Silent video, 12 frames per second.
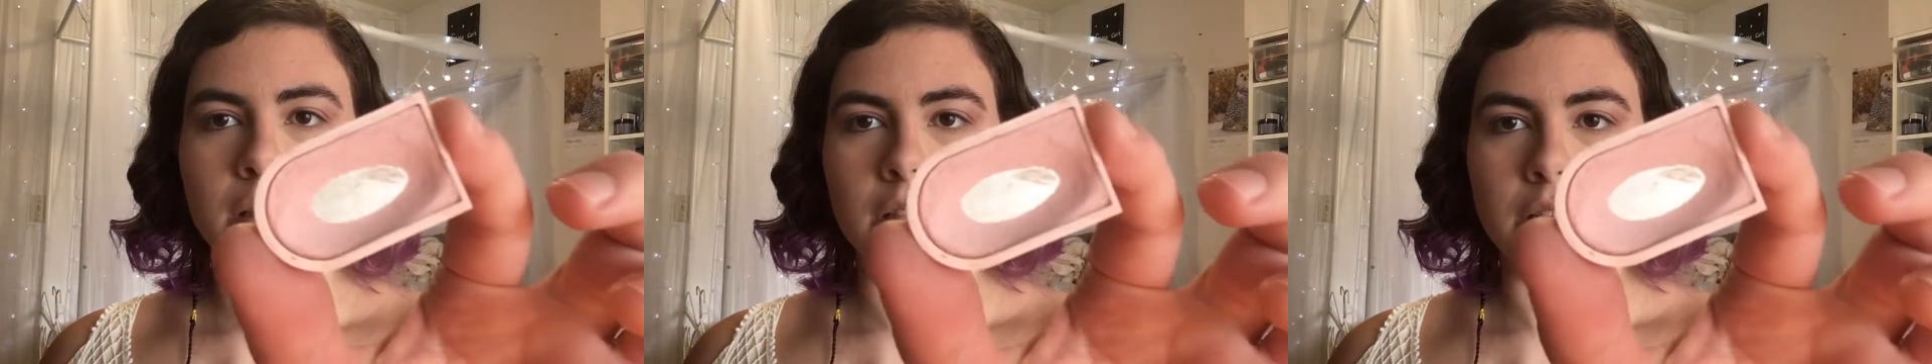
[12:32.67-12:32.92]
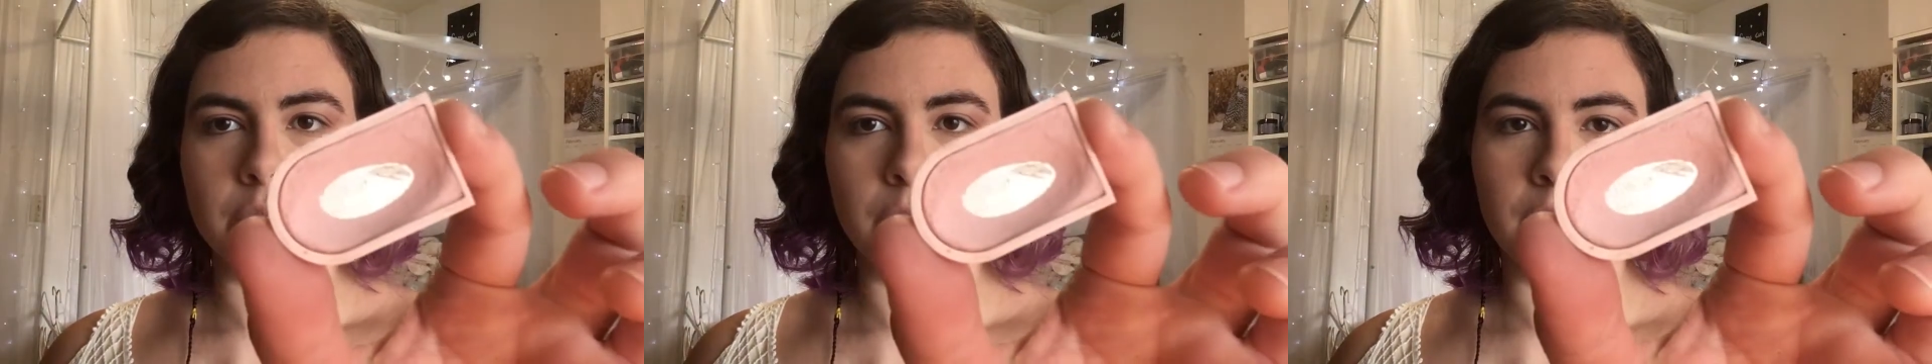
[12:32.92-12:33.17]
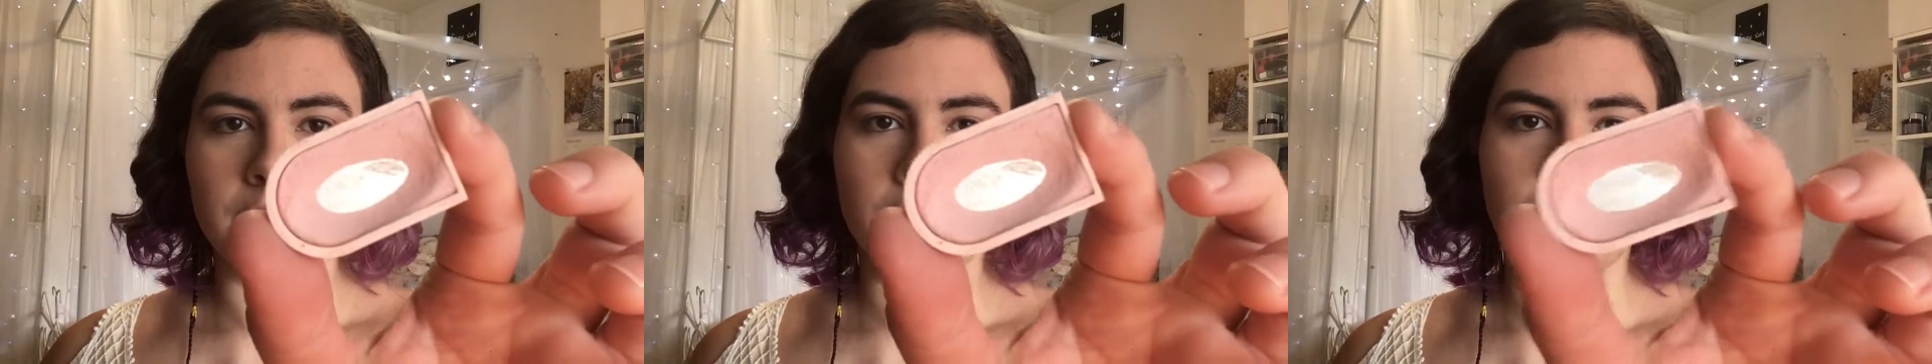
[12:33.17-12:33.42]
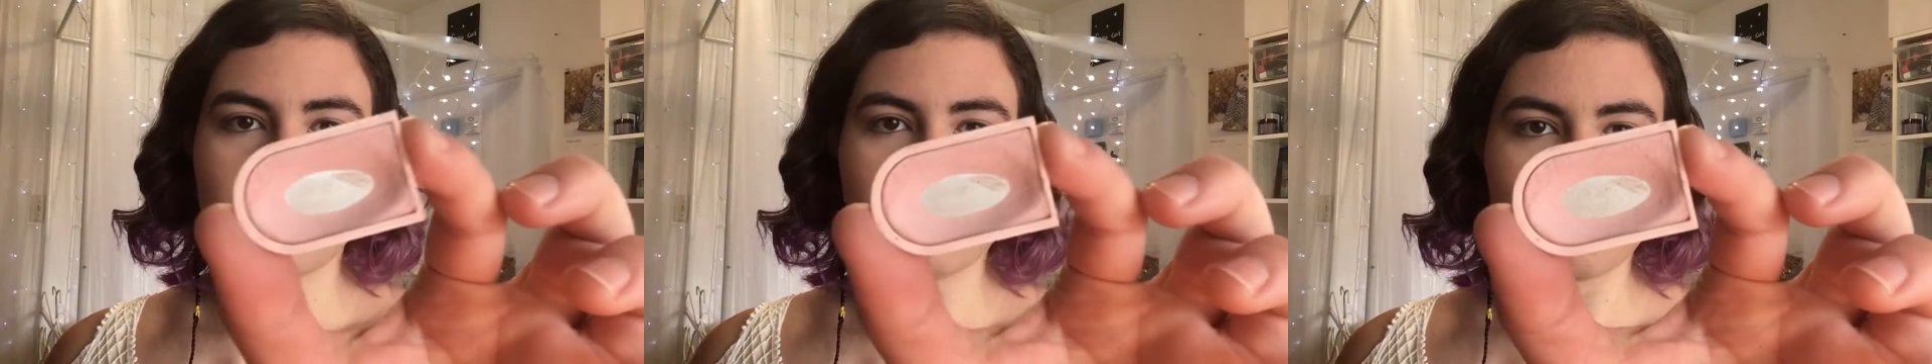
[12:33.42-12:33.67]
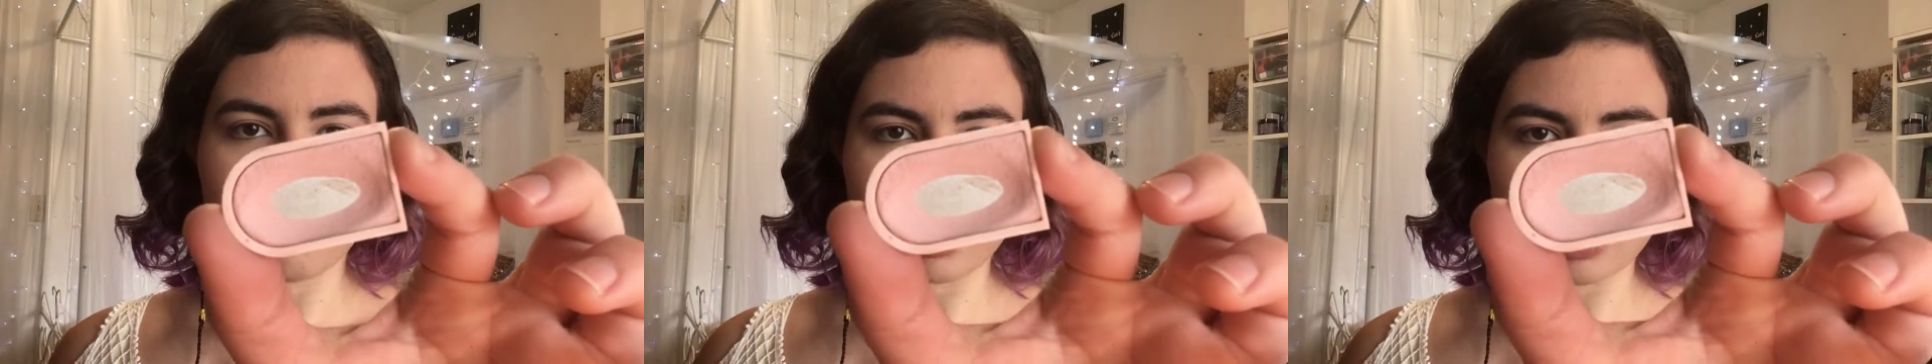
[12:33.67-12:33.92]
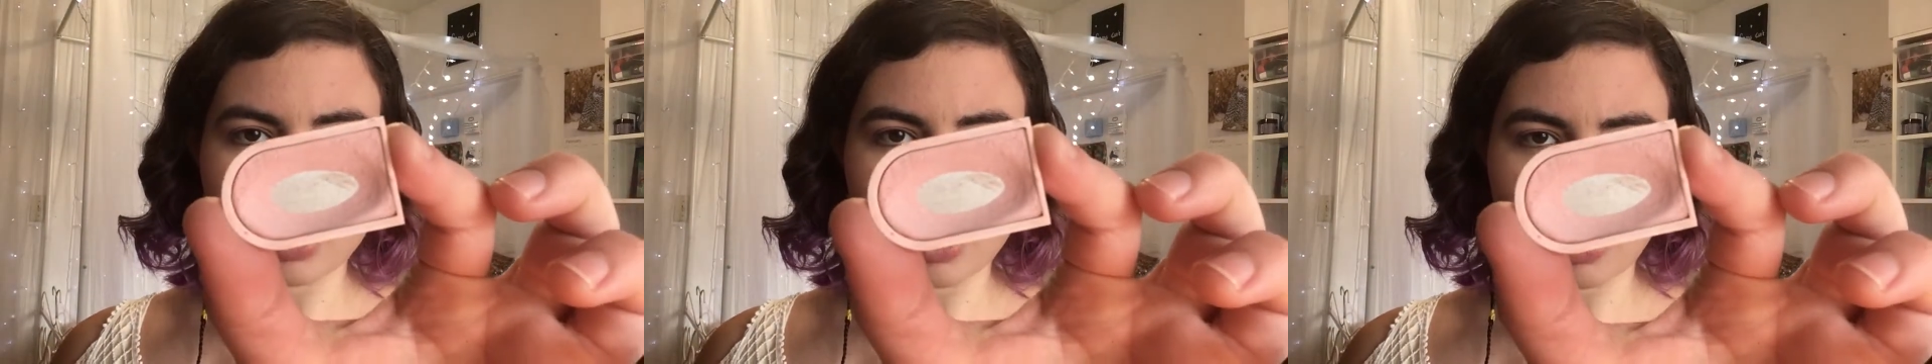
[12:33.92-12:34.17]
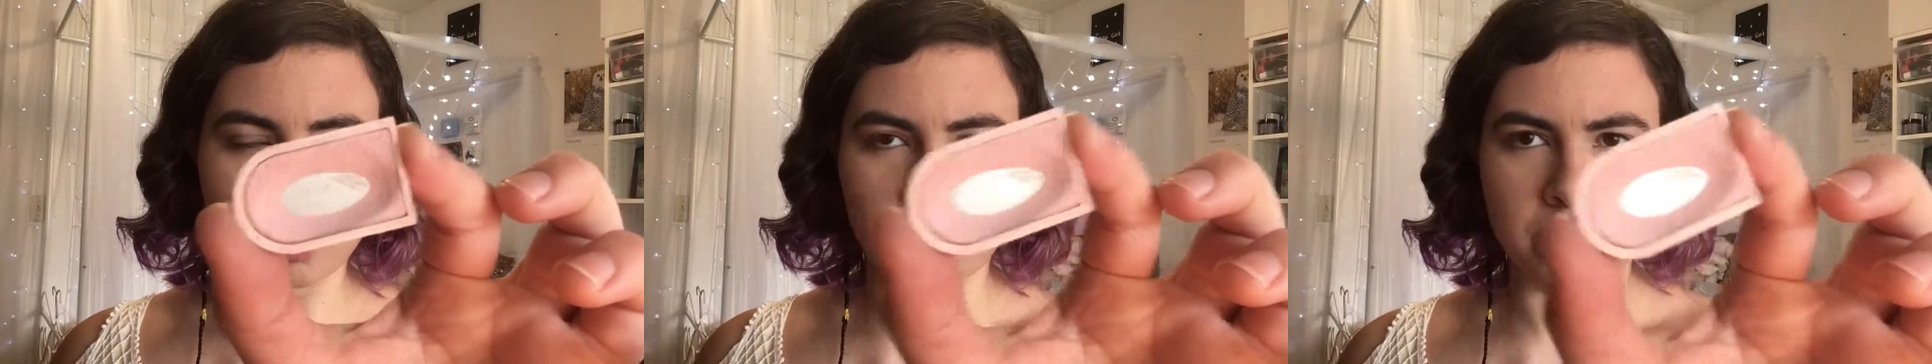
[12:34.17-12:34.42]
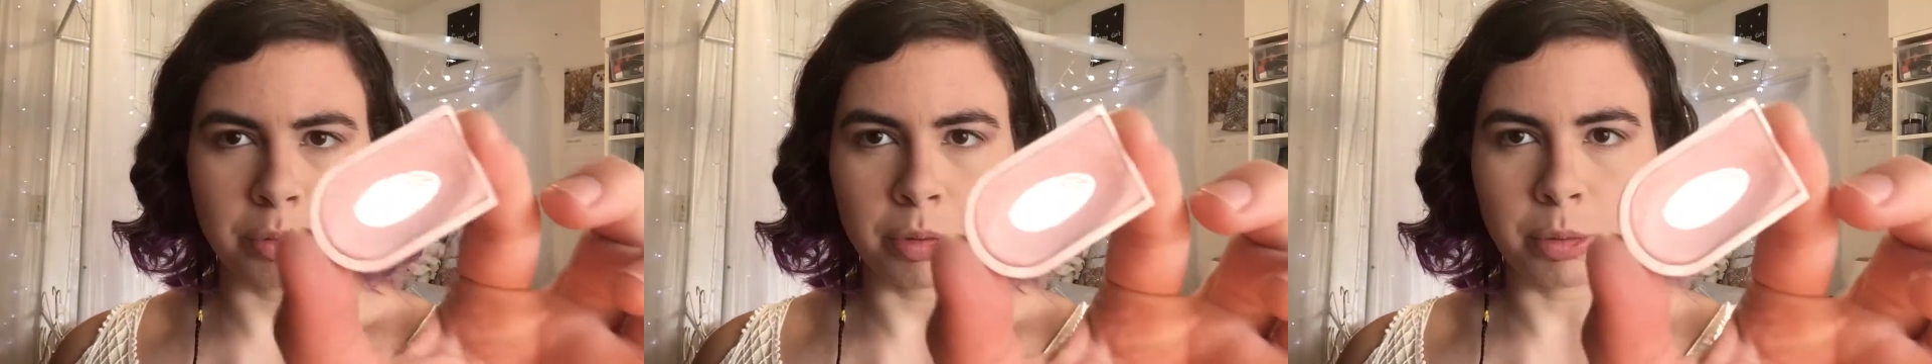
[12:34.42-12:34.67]
This one, which is called
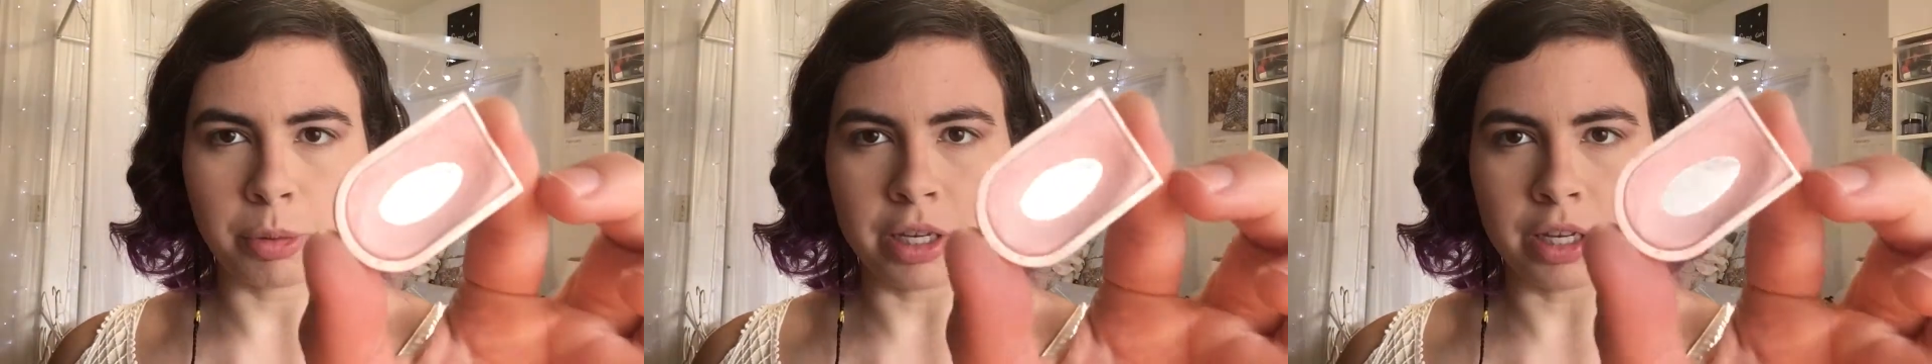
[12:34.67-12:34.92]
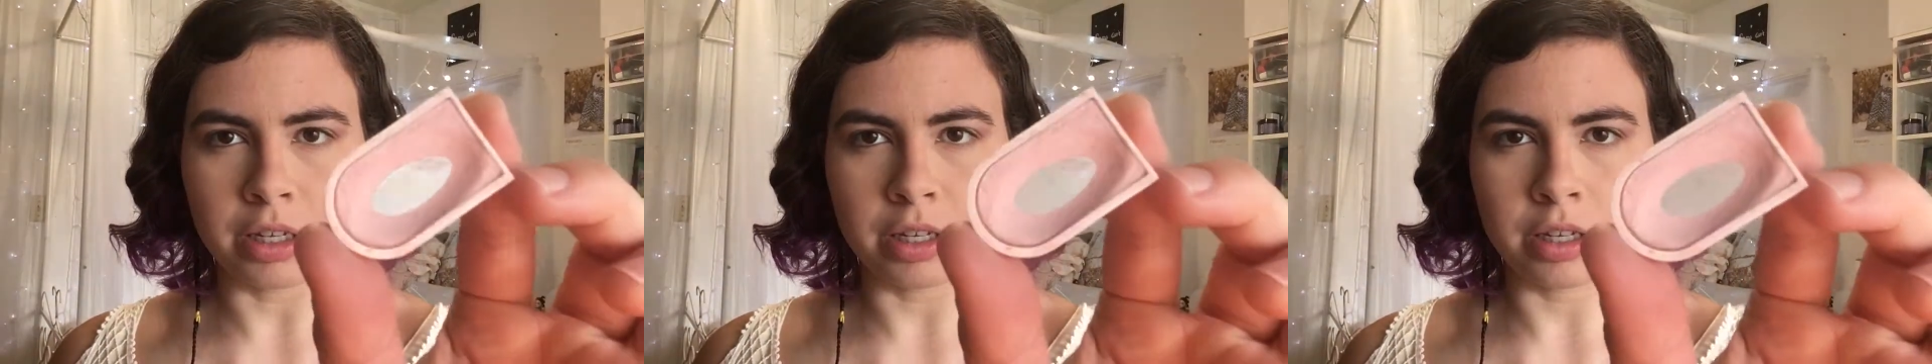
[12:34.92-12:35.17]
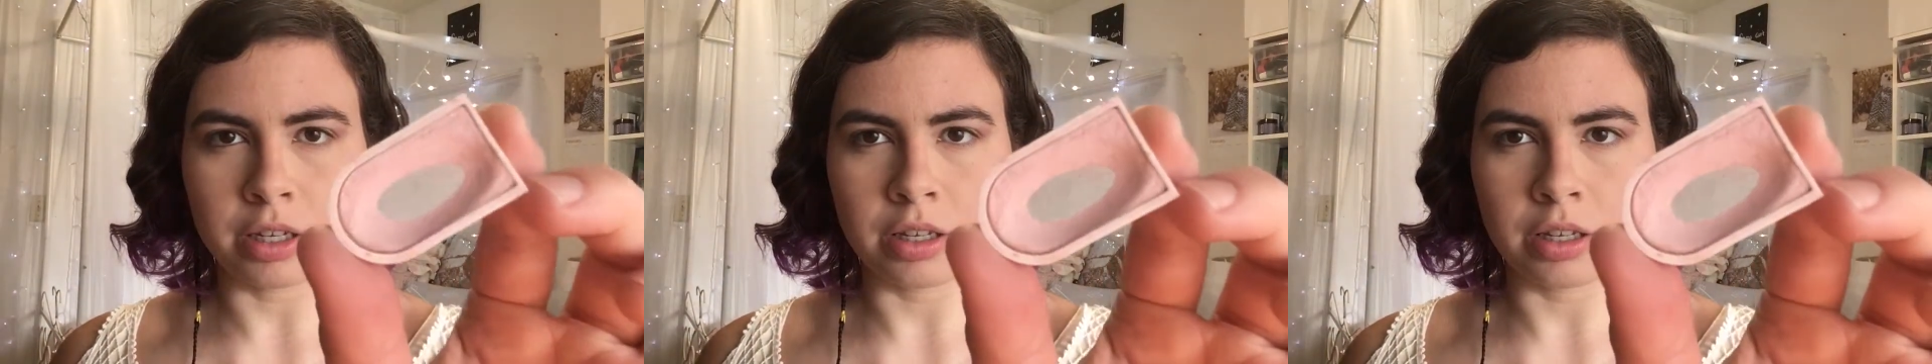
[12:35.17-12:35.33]
Whisper Pink.